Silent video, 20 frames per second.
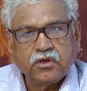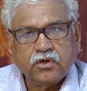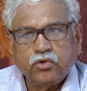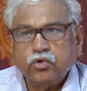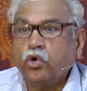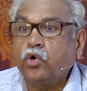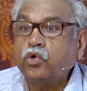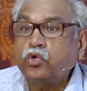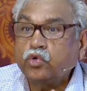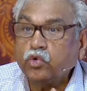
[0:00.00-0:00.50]

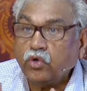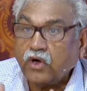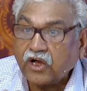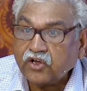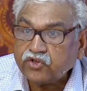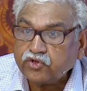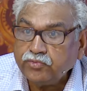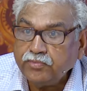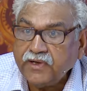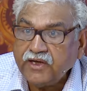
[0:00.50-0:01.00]
Known to
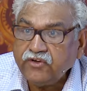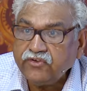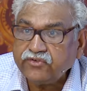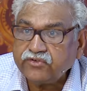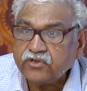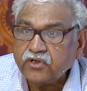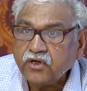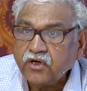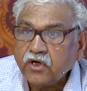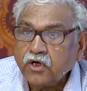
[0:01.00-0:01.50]
us
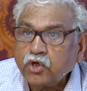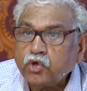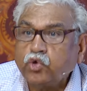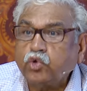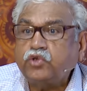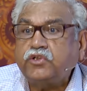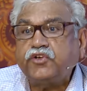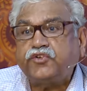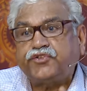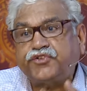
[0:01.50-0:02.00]
means
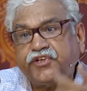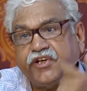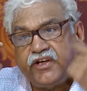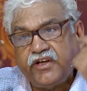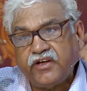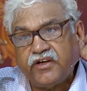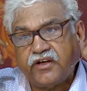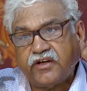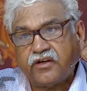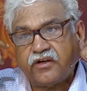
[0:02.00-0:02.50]
to the
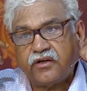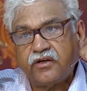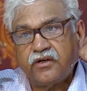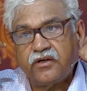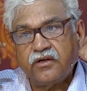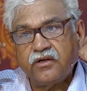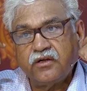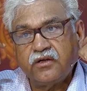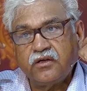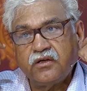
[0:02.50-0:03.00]
seer
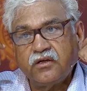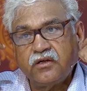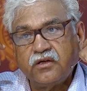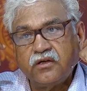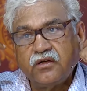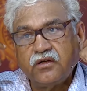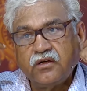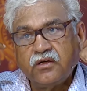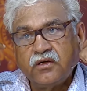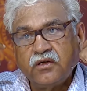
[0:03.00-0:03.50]

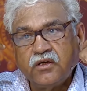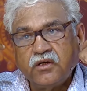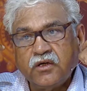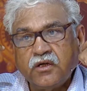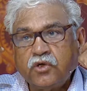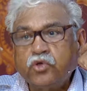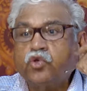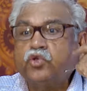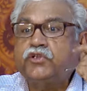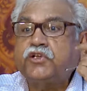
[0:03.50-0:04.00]

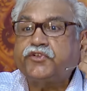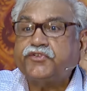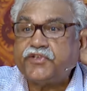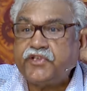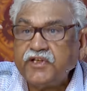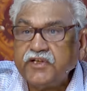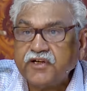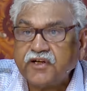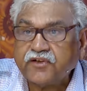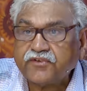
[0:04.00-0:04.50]

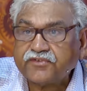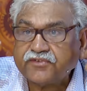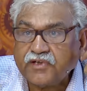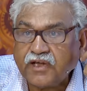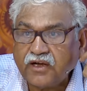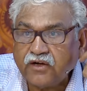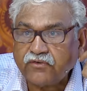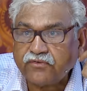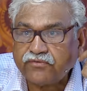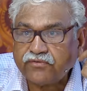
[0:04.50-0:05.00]

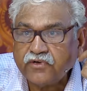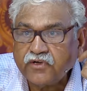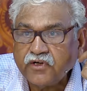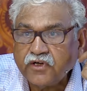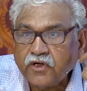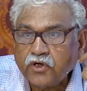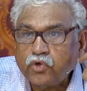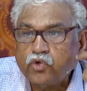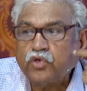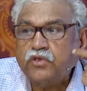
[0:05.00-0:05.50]
self,
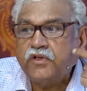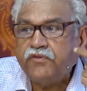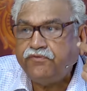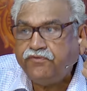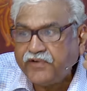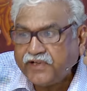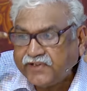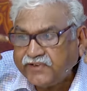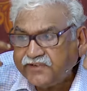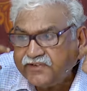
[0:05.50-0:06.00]
to the
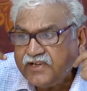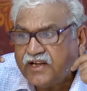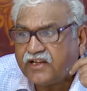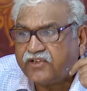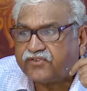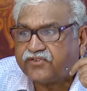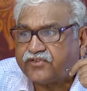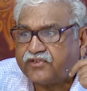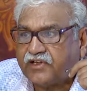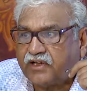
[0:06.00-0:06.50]

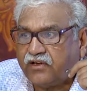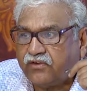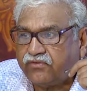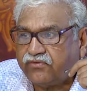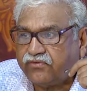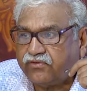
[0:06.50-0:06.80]
witness self.